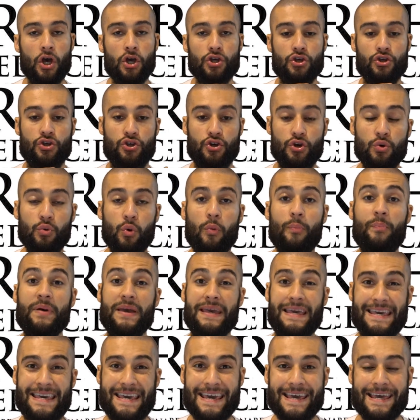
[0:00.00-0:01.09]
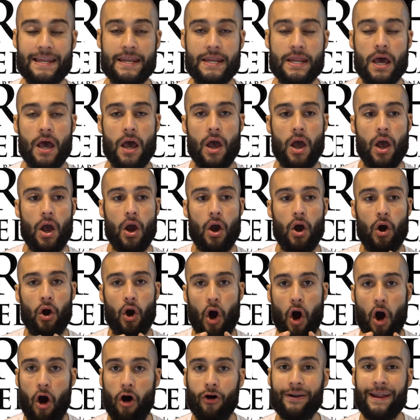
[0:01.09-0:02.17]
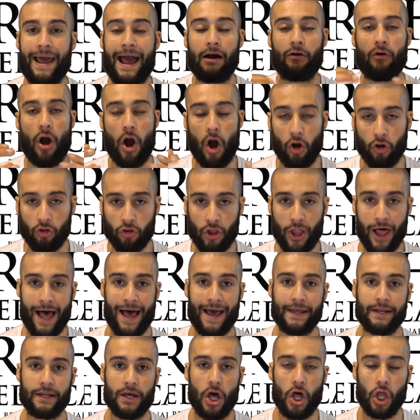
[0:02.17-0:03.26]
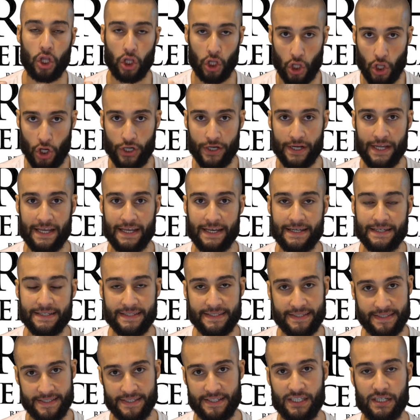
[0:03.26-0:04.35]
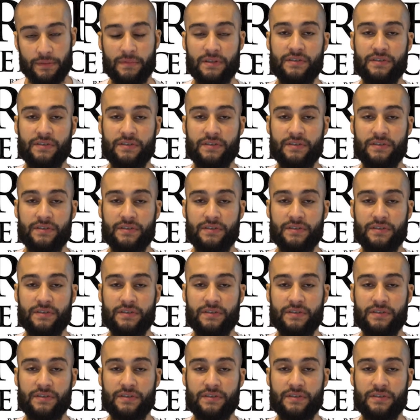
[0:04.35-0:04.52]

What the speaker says: you will begin on our online learning system.